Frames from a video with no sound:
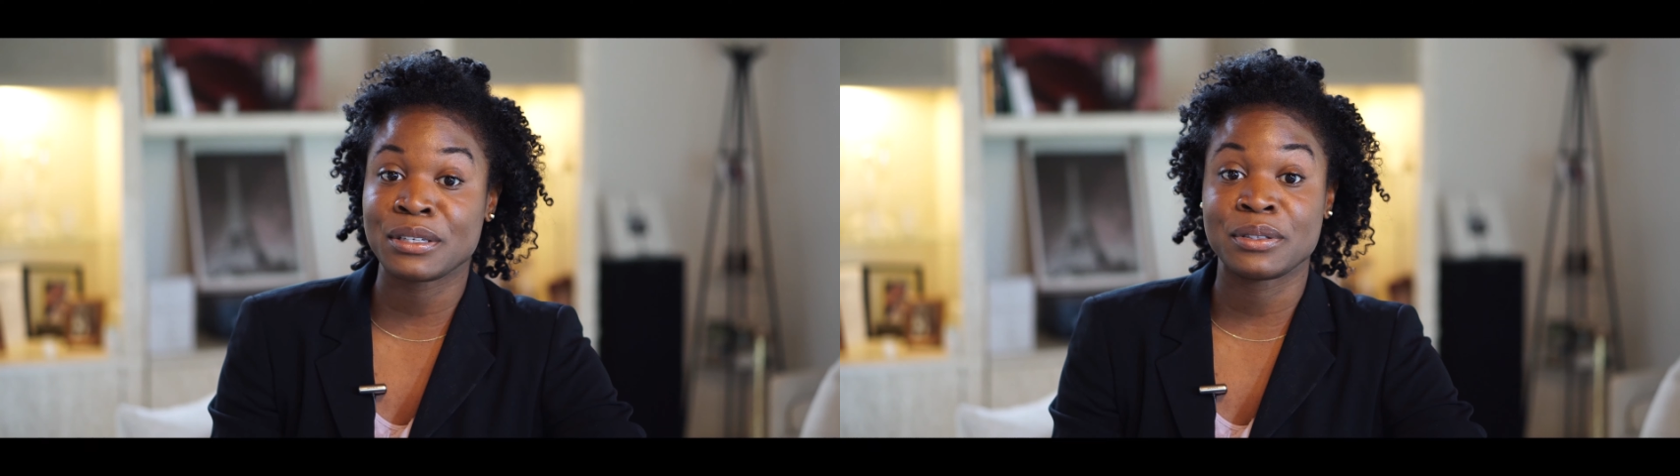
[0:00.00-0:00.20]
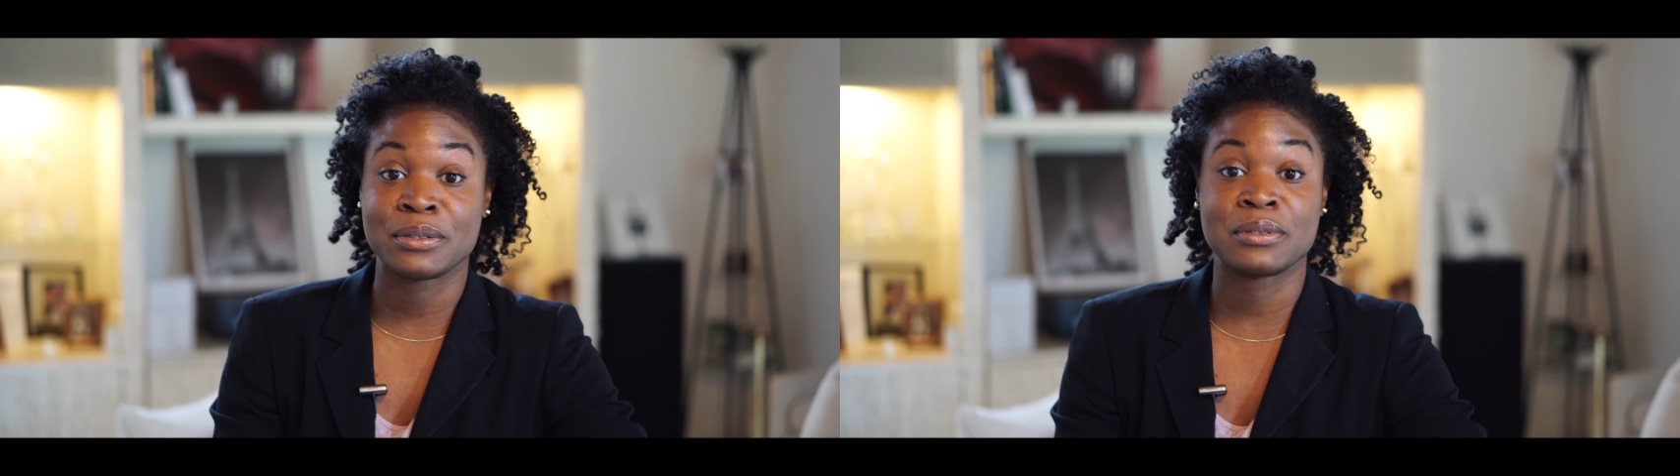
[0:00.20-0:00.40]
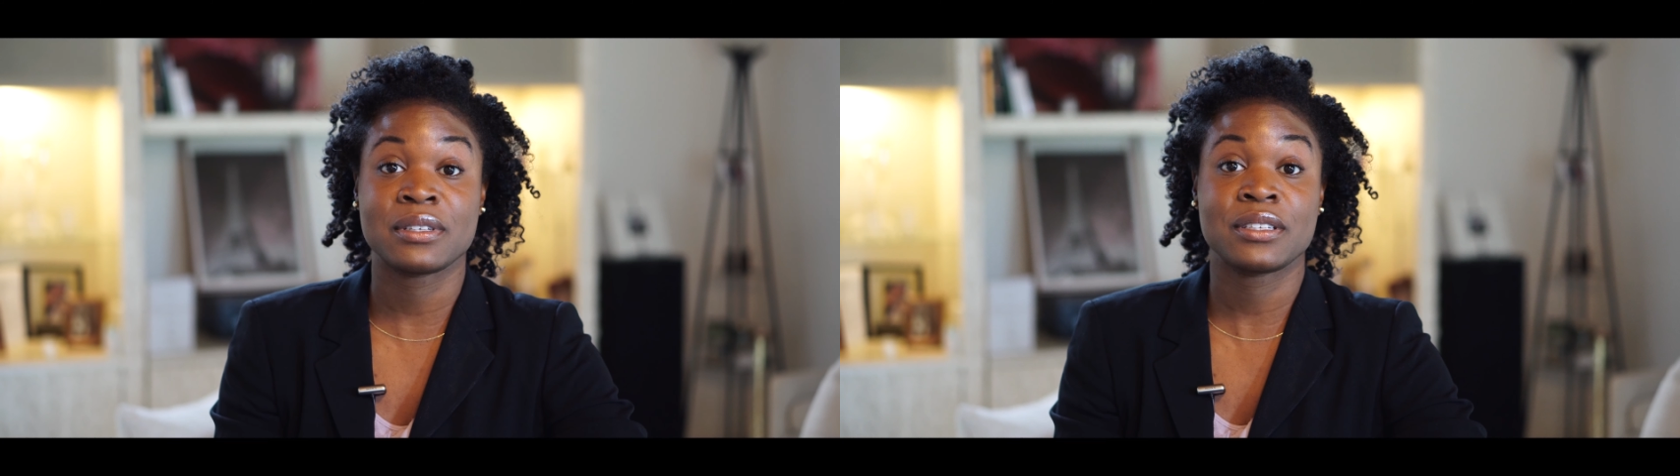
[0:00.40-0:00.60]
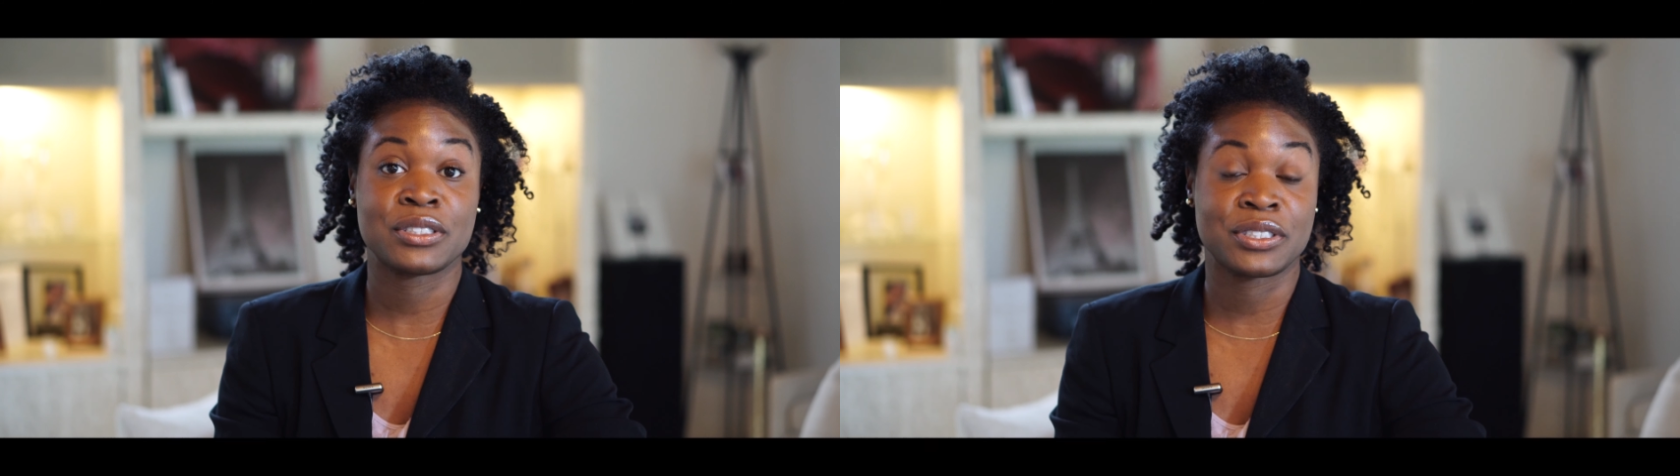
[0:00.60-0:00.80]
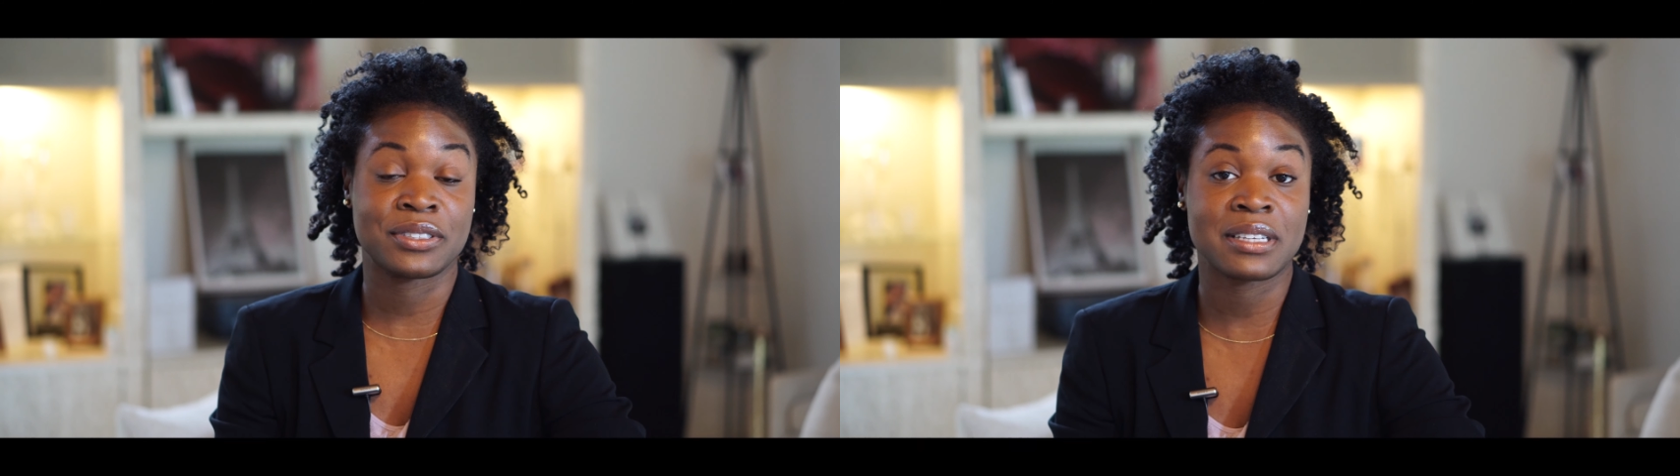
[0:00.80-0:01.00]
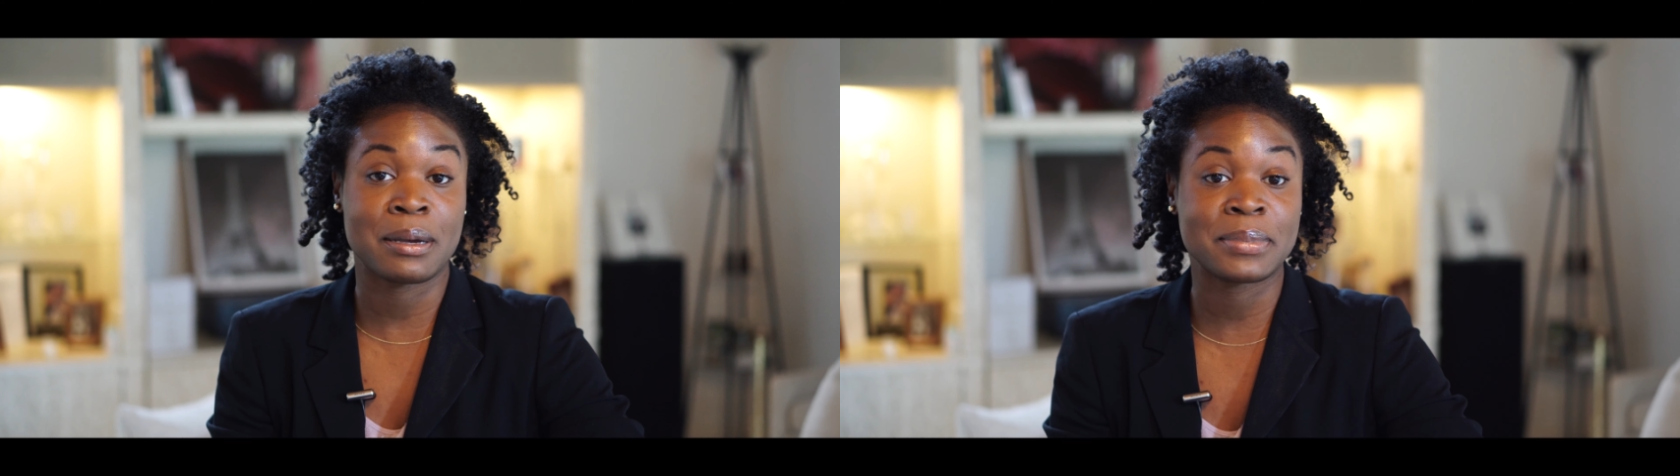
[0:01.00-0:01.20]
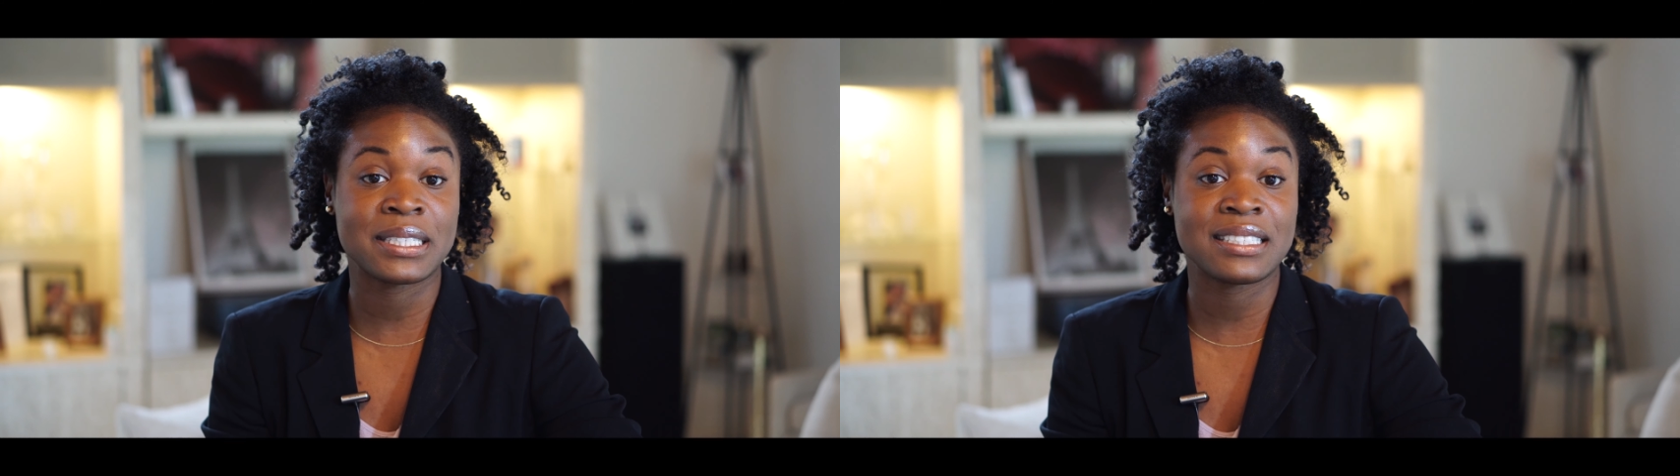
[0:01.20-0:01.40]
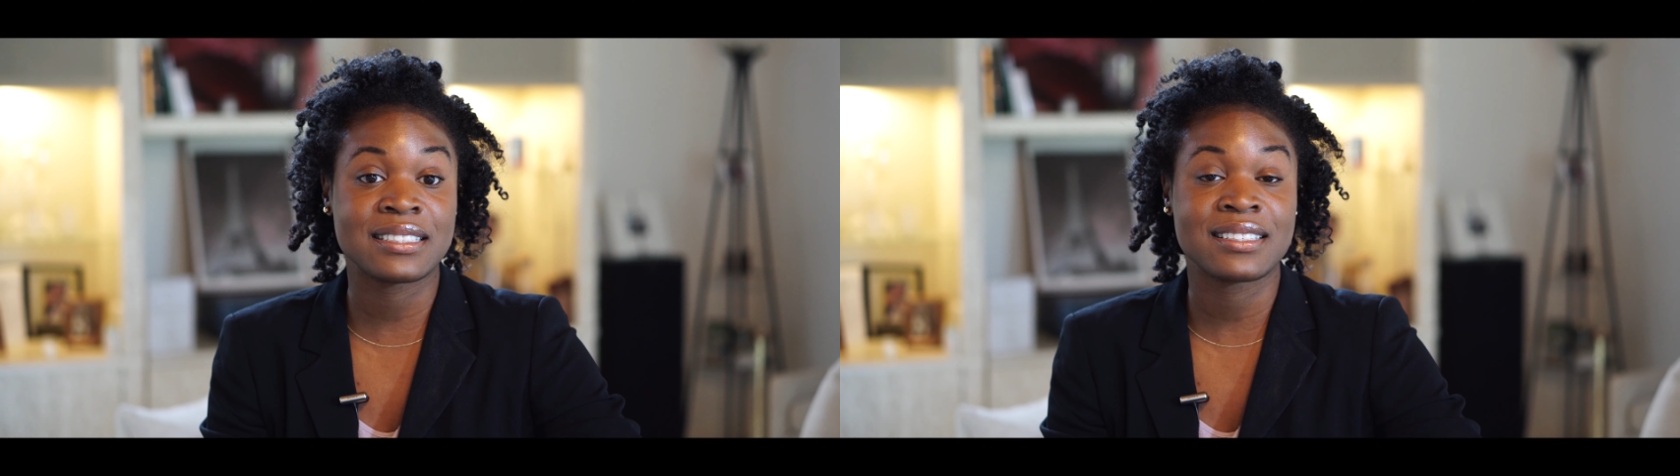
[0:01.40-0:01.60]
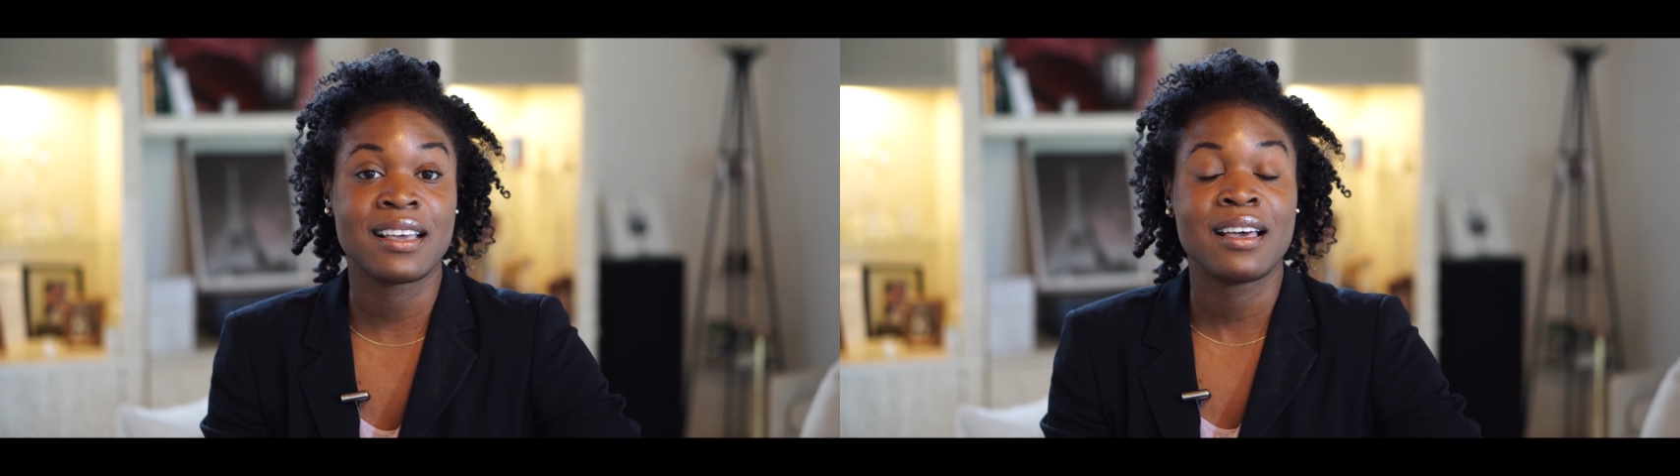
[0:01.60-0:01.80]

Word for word: include insurance companies,